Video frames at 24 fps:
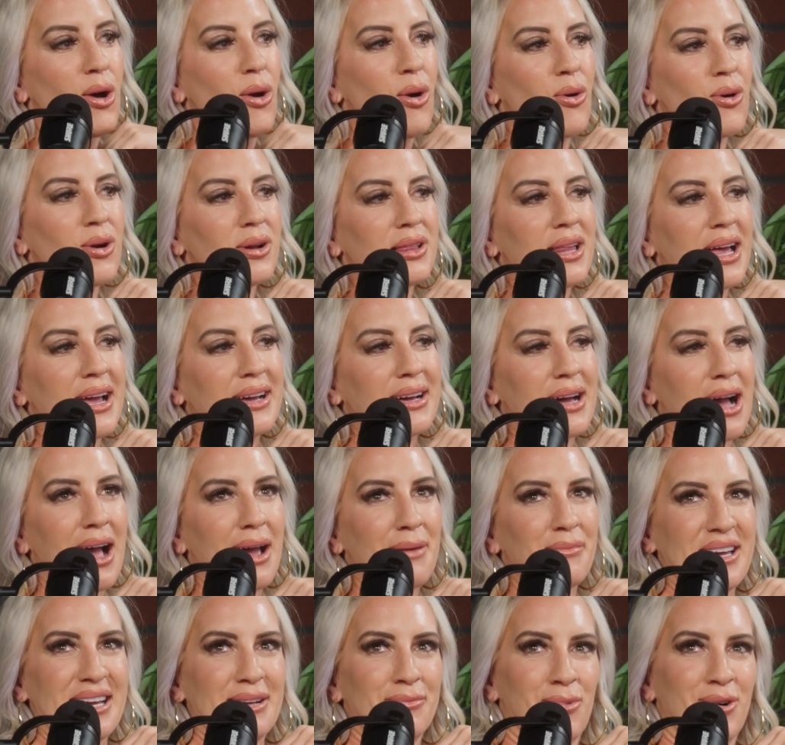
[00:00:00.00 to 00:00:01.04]
Or
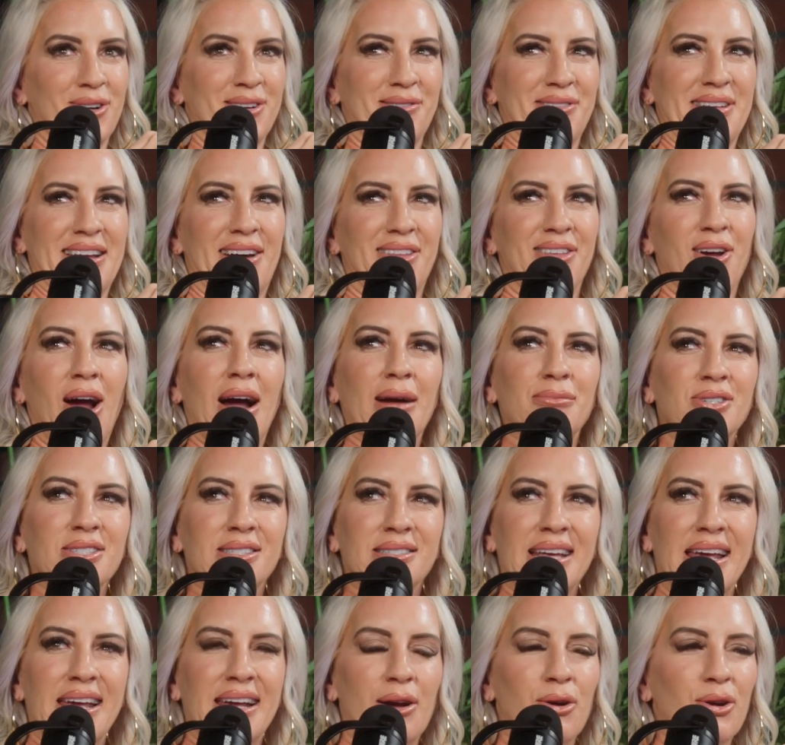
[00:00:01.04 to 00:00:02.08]
one or the other. I'm
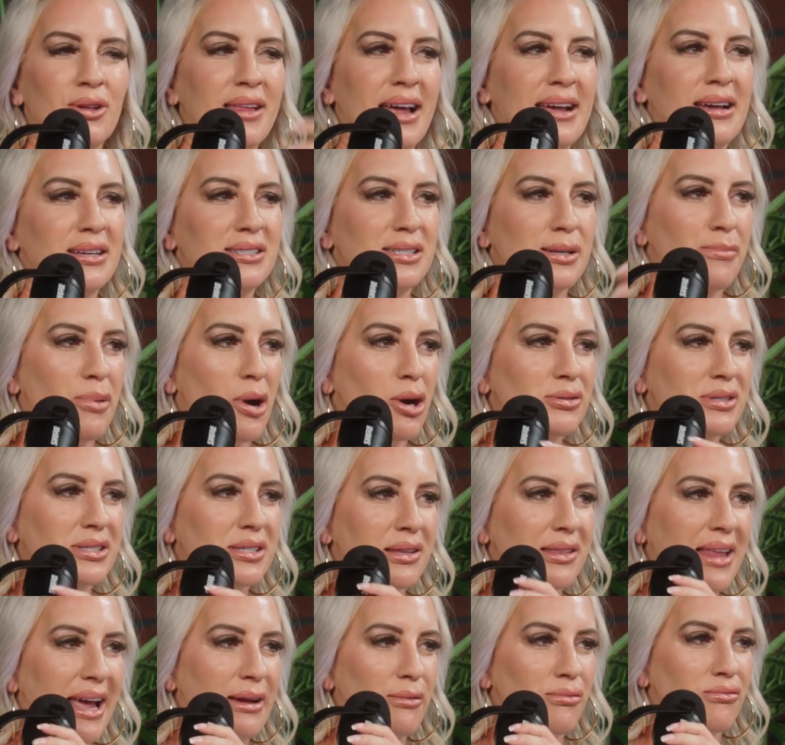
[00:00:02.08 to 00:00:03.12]
just saying, or as opposed to
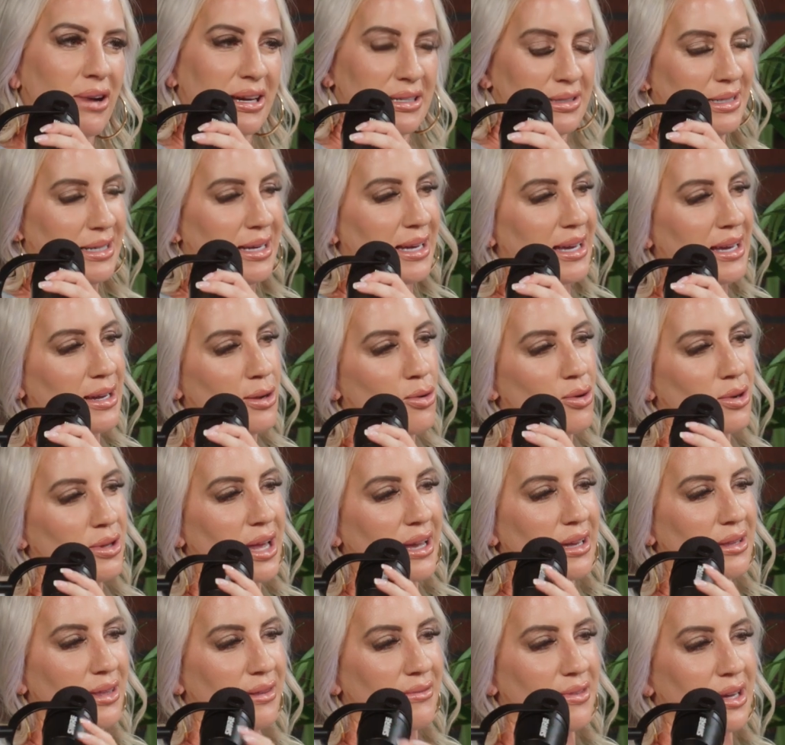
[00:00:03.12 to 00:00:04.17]

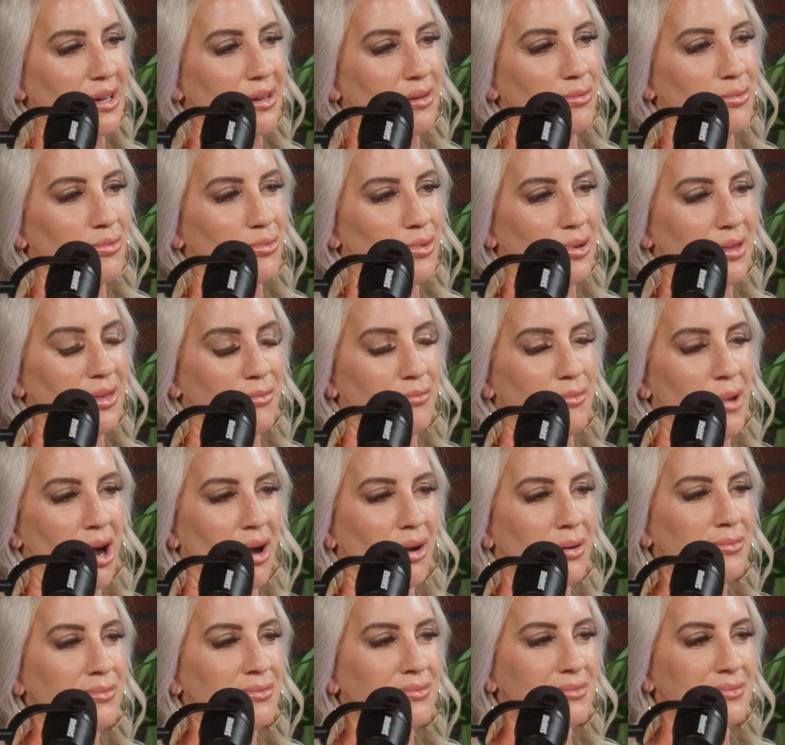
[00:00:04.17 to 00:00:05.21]
living with
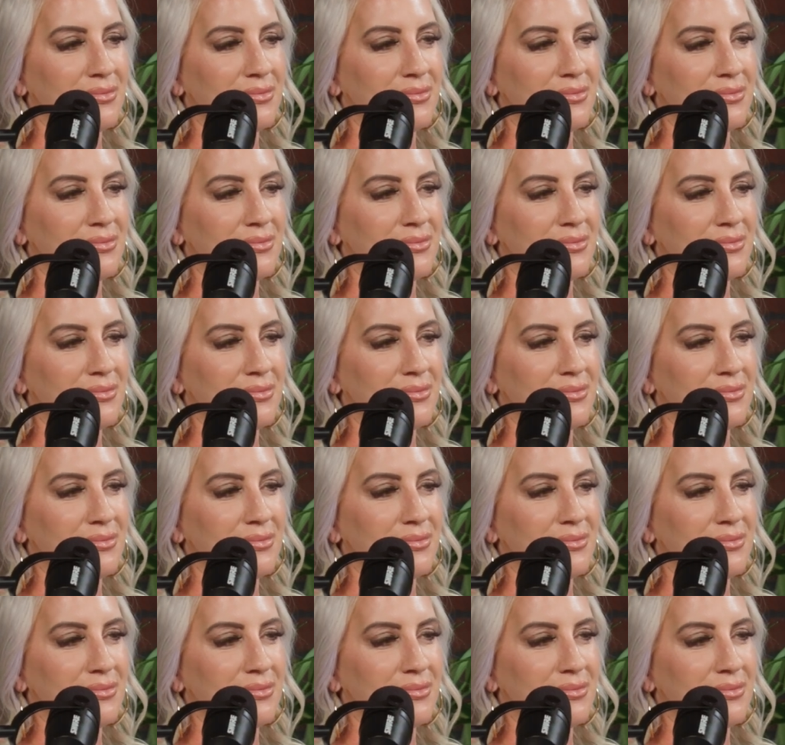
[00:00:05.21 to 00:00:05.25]
mom